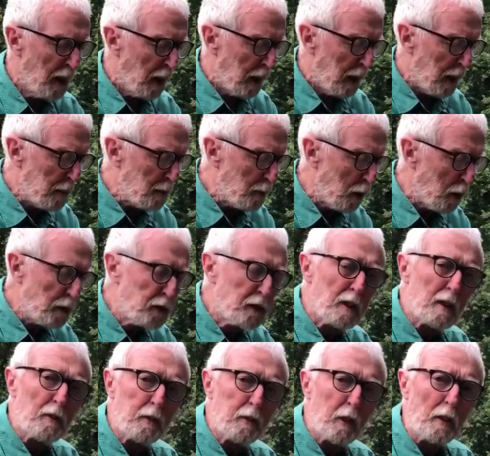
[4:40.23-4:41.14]
It moves to
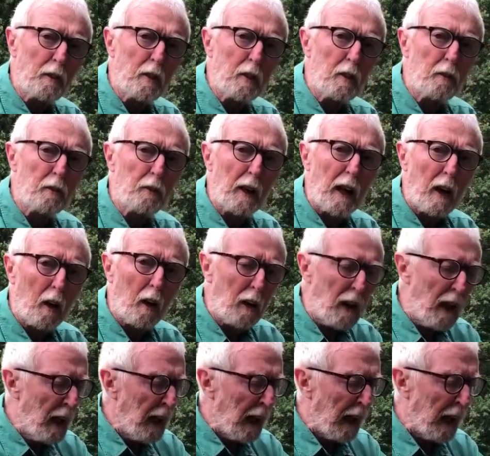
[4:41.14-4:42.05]
the front of the flower
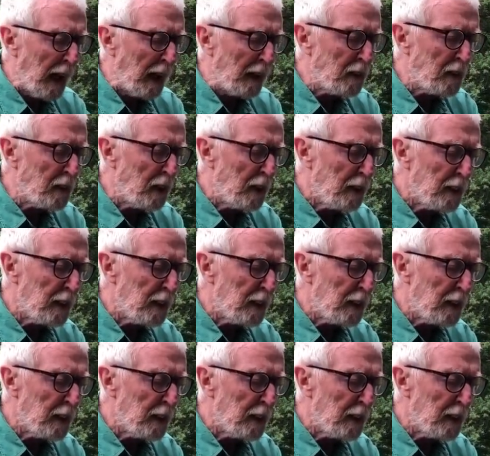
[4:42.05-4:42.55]
and